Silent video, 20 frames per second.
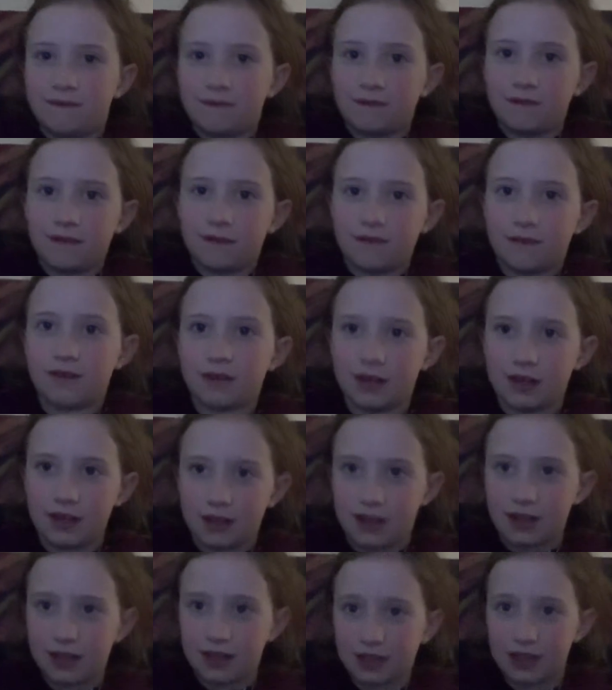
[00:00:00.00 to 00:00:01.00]
forward.
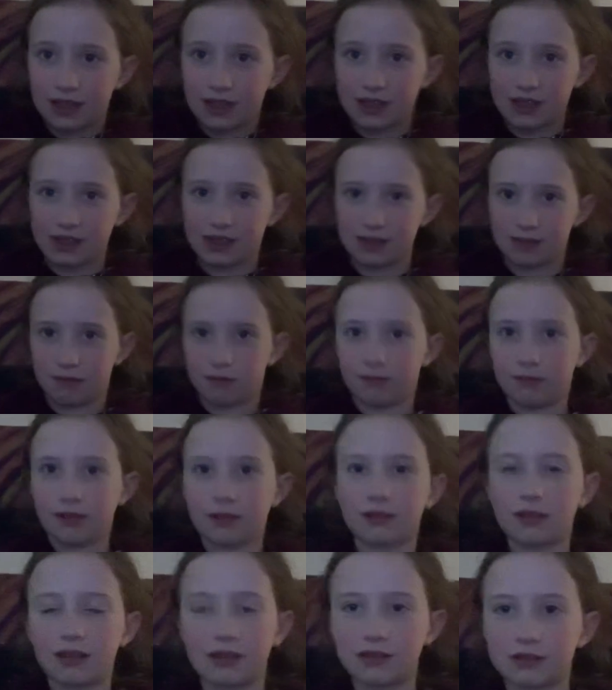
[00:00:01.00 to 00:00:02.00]
So my
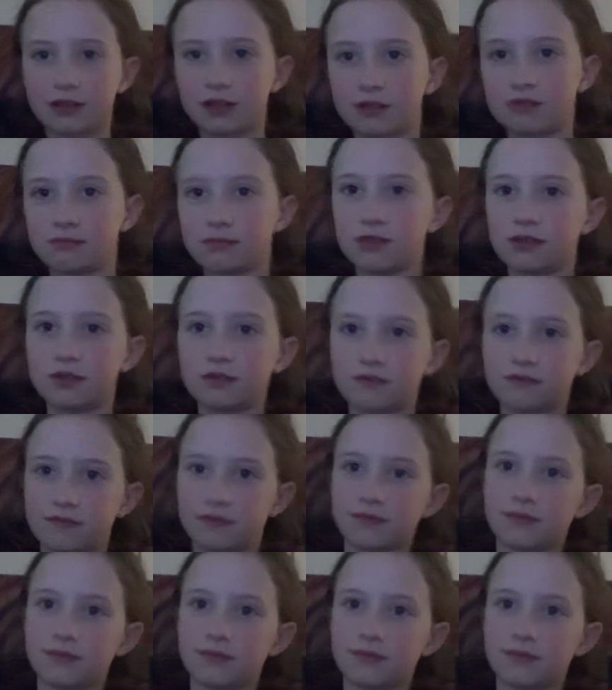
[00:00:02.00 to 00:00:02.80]
background's gonna move.